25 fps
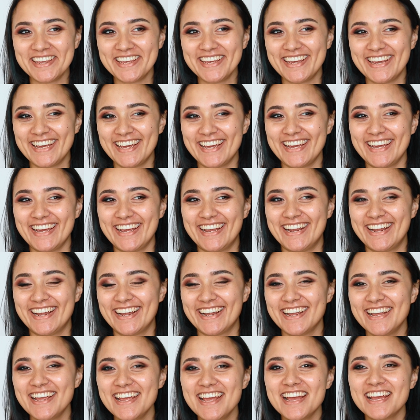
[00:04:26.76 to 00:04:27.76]
Oh my
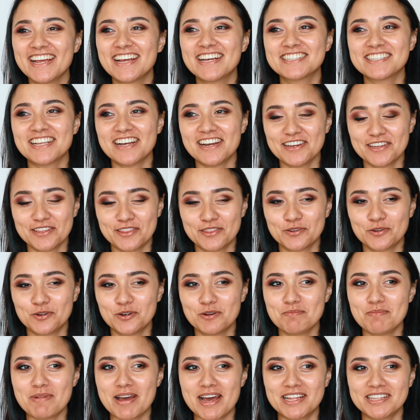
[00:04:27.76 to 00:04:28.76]
god. Because I
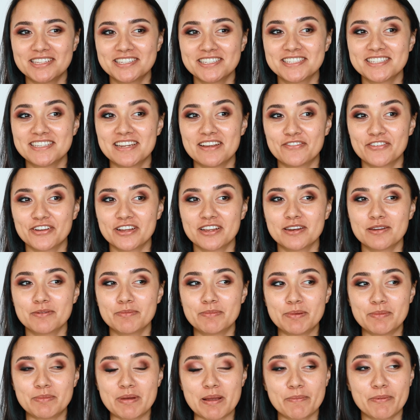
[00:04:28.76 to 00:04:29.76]
thought math is never going
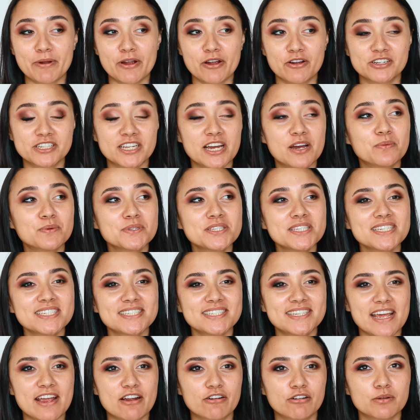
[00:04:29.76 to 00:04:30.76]
to be my priority. I
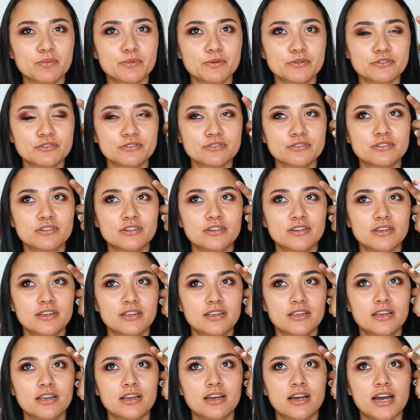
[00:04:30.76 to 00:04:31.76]
wasn't terrible.
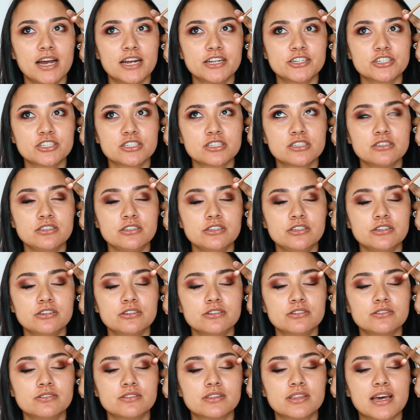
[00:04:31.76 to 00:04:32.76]
Yeah. I just
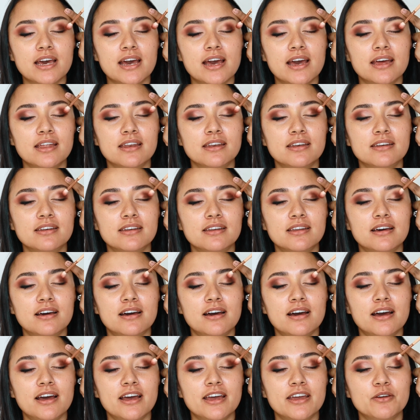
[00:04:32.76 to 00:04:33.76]
sorry. knew that
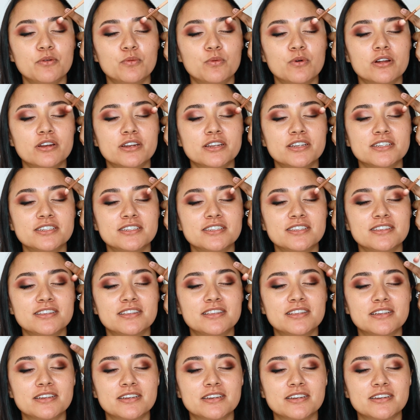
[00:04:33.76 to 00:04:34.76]
I wanted
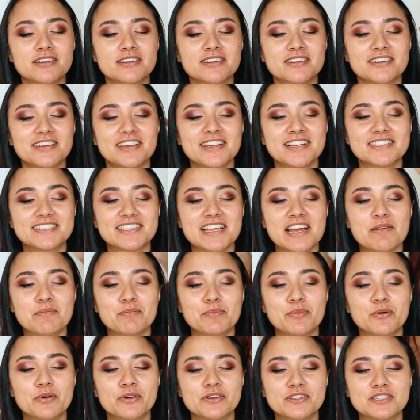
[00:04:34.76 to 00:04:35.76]
the
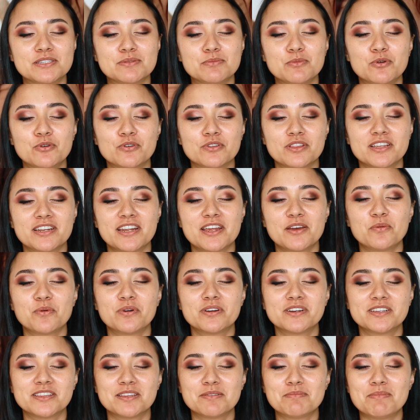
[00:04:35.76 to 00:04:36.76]
exam points more than I
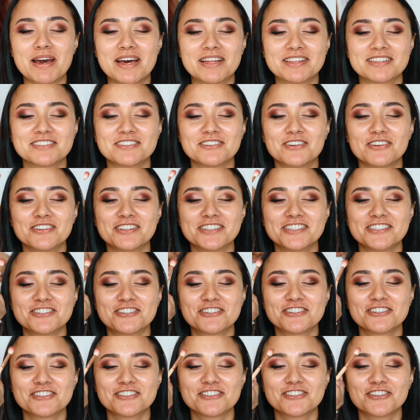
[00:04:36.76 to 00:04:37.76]
wanted the math
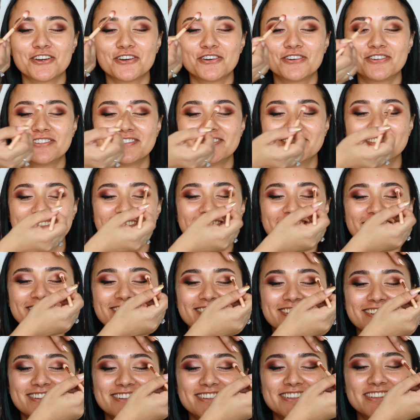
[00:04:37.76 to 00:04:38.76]
knowledge. So yeah.
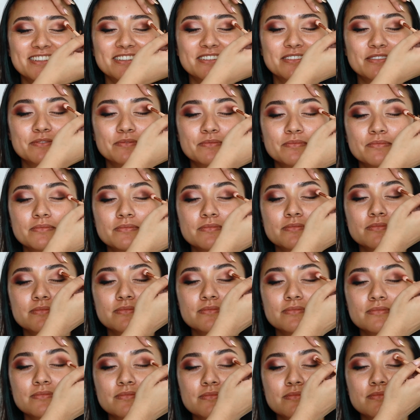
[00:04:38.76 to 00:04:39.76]
I, I
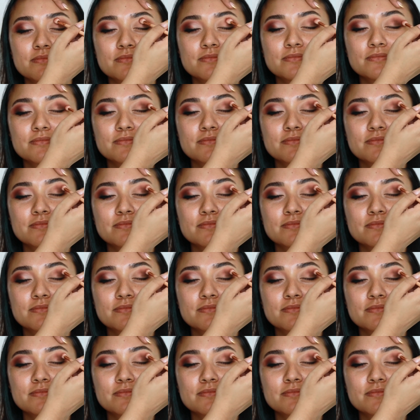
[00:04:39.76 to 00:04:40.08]
was the opposite.